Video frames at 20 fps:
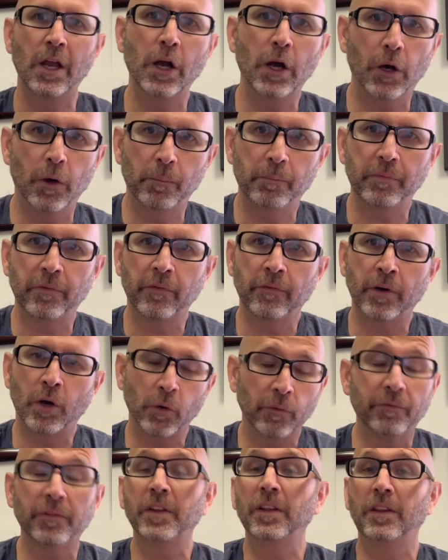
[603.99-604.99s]

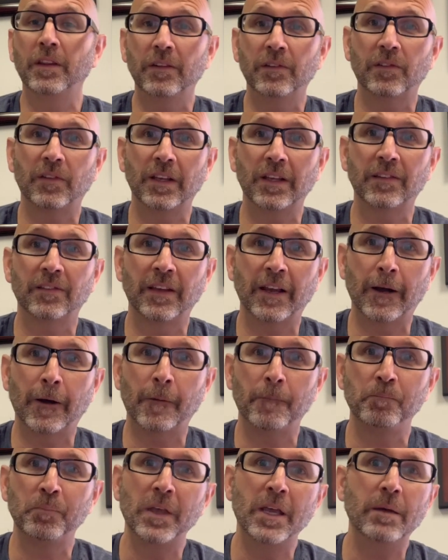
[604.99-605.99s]
Hopefully these things
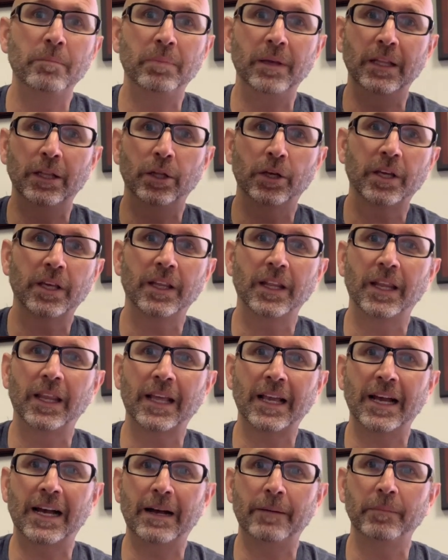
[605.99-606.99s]
help. Be looking in the
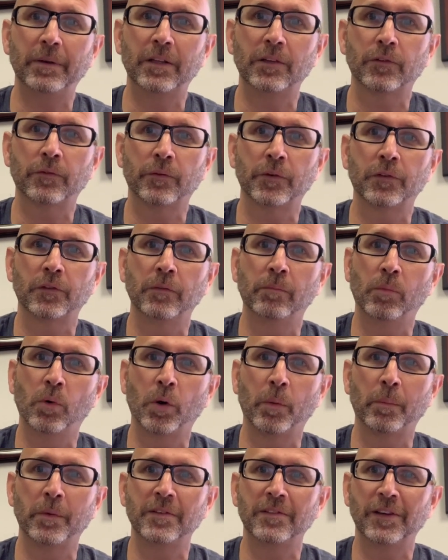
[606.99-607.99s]
comments for some
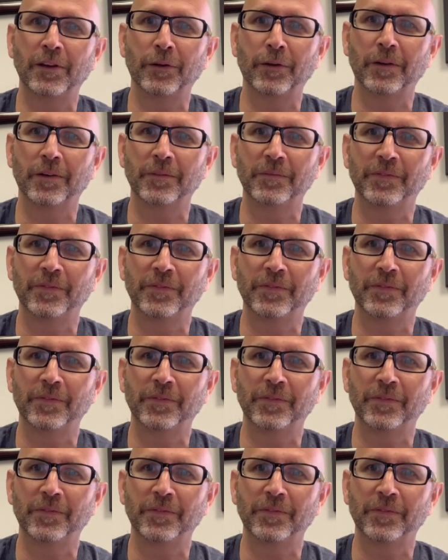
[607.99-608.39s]
more material.